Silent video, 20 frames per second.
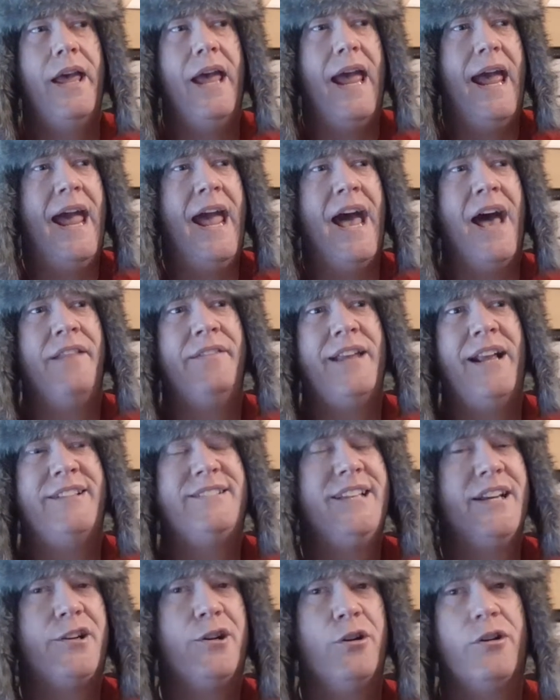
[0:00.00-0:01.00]
and they
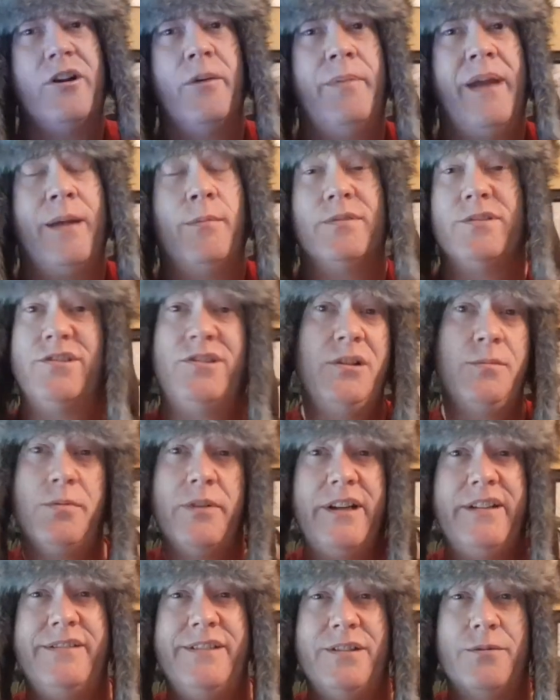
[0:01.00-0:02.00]
said Kurt Cobain was super
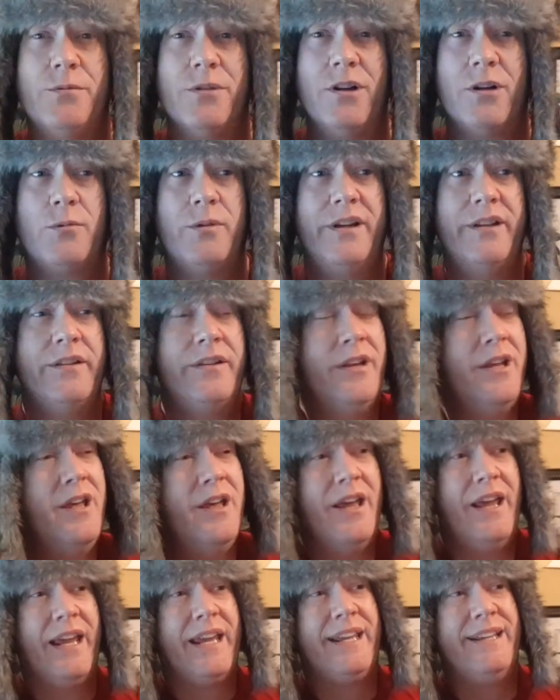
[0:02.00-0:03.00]
easy to work with.
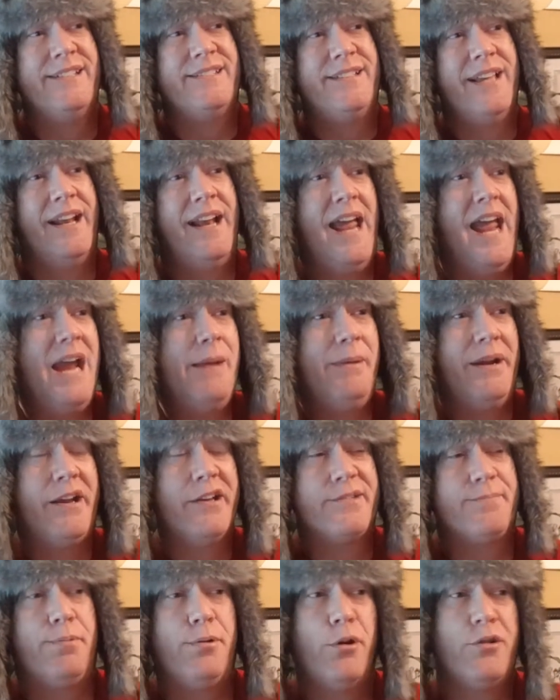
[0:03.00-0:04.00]
He said, hey,
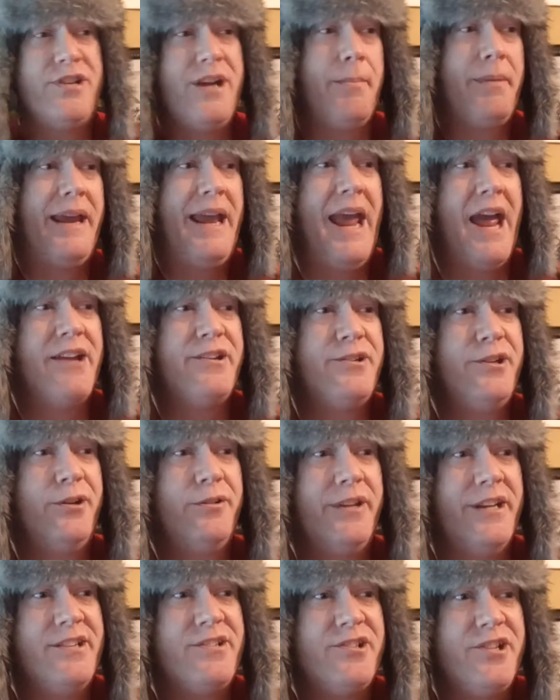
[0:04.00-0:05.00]
because Pearl Jam can't do
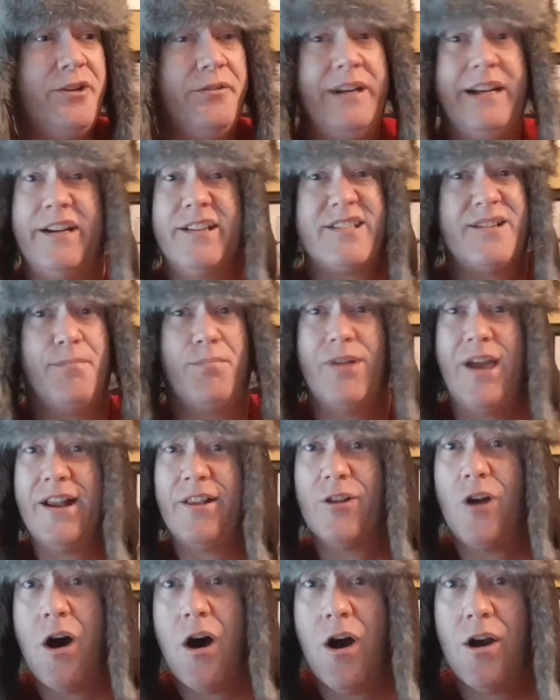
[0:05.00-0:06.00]
this, do you need us to play
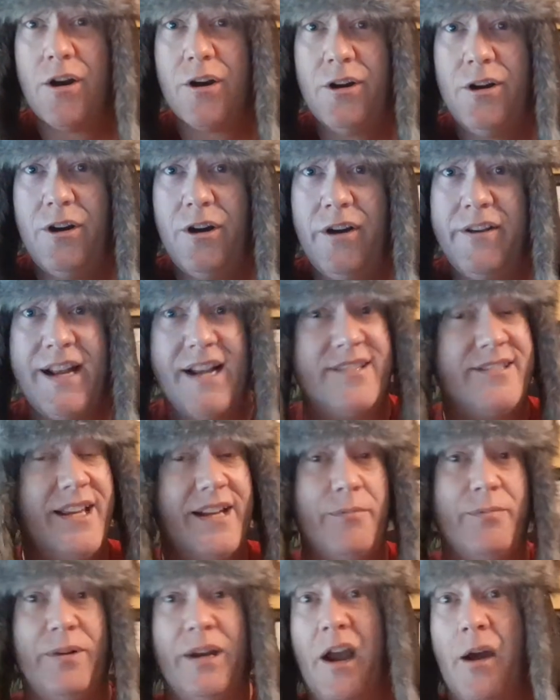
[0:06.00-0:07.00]
longer? And they
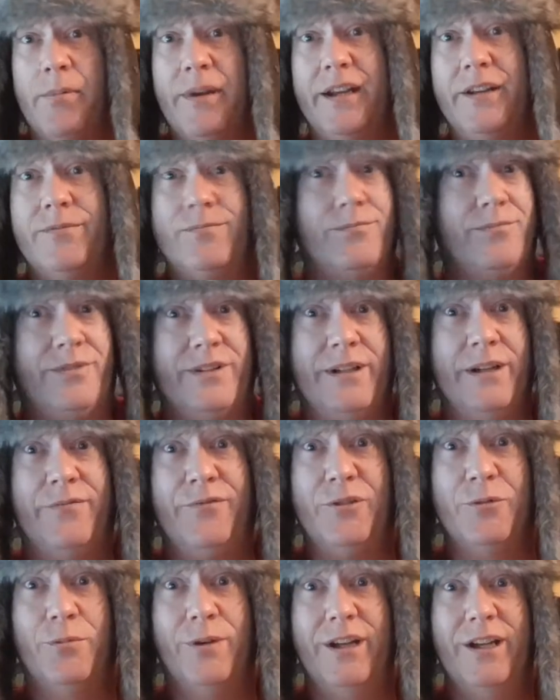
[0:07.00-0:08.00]
said, if
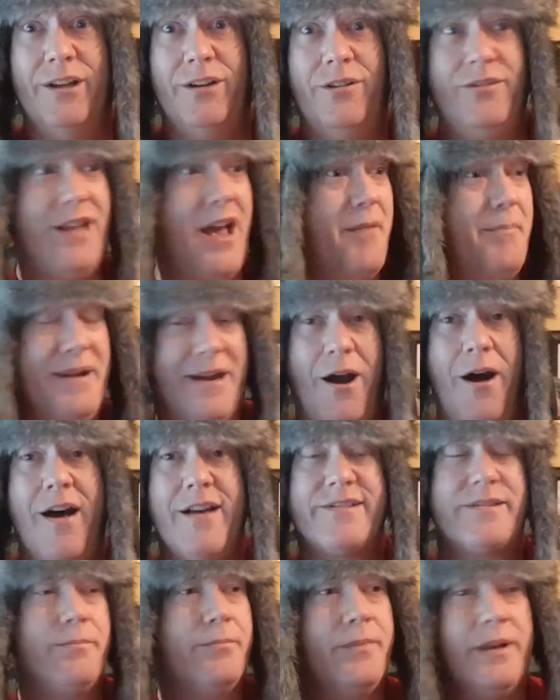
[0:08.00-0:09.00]
you will, that'd be
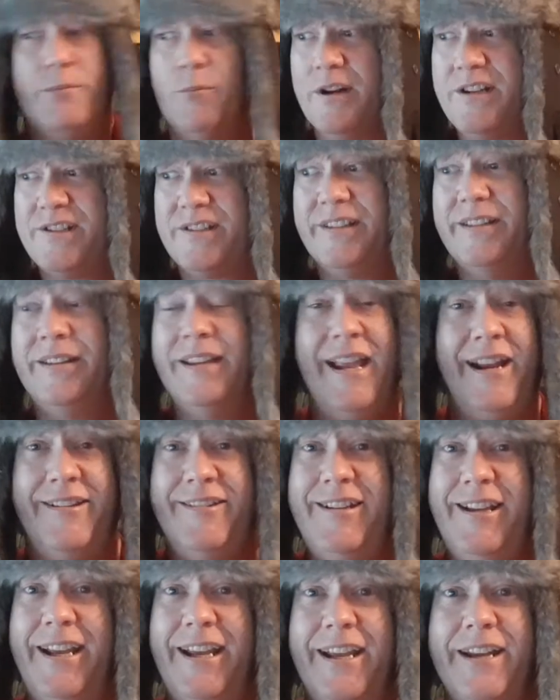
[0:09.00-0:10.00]
awesome, which they
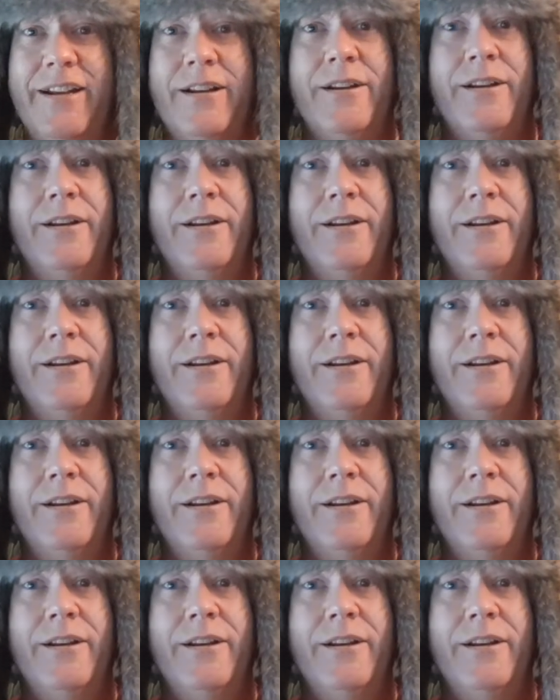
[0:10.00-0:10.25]
did.